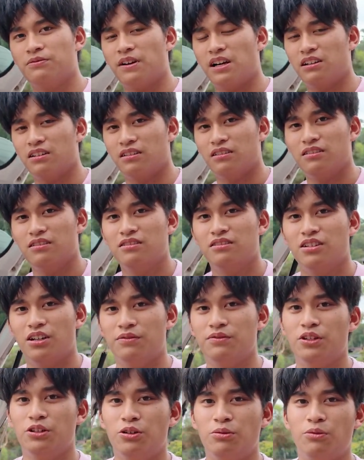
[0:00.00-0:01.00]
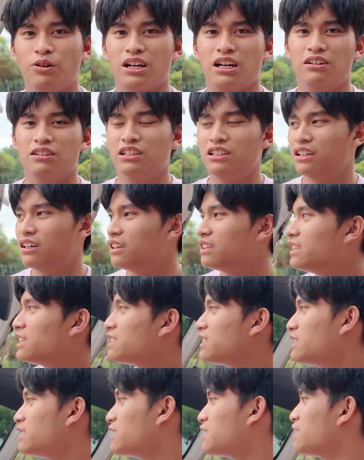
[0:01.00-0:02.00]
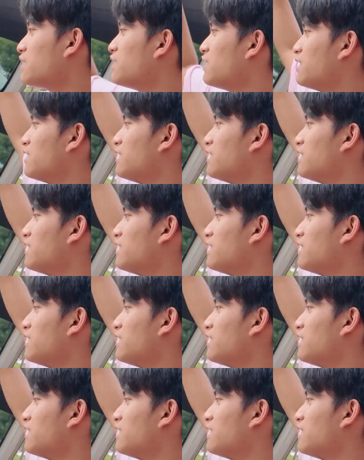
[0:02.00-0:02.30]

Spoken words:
variant of the normal Caldina. This is